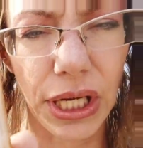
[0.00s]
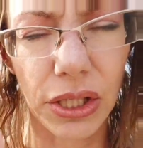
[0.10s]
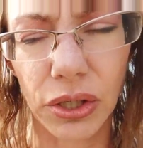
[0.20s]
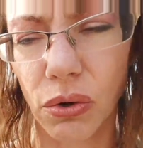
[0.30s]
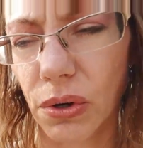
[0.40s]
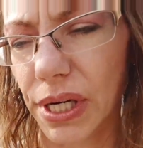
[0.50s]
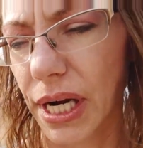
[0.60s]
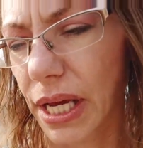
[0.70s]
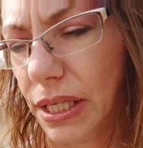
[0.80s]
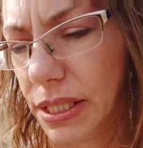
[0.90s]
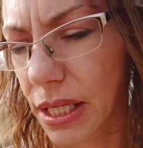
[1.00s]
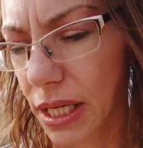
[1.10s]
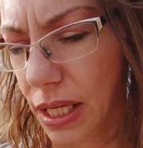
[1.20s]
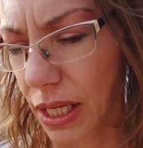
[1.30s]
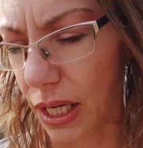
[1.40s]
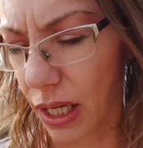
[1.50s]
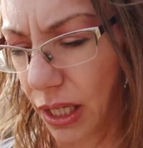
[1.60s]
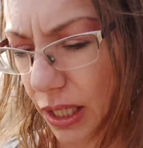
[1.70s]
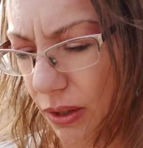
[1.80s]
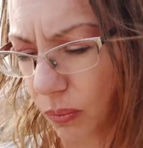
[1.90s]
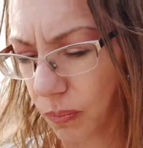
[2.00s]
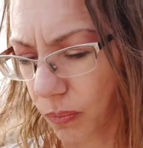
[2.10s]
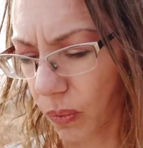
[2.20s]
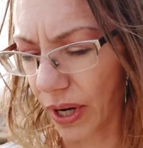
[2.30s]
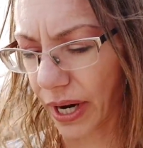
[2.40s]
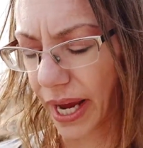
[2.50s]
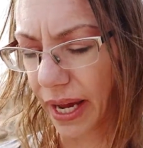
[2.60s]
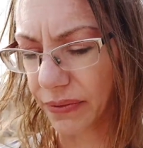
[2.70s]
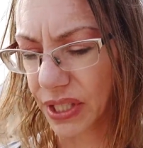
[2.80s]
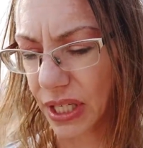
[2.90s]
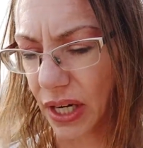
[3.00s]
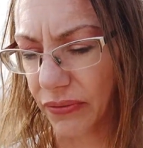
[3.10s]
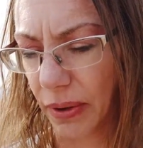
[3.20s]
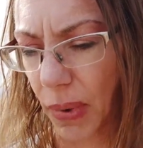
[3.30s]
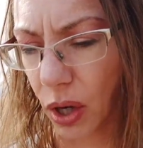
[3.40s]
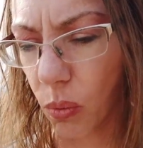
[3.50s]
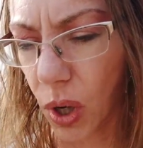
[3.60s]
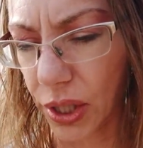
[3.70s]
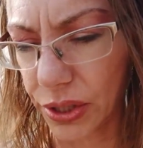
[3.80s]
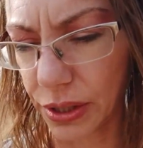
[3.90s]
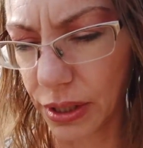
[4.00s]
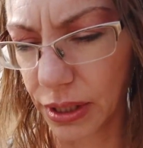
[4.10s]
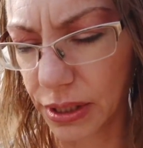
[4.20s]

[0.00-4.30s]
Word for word: to color coordinate uh, where I have stuff. I mark water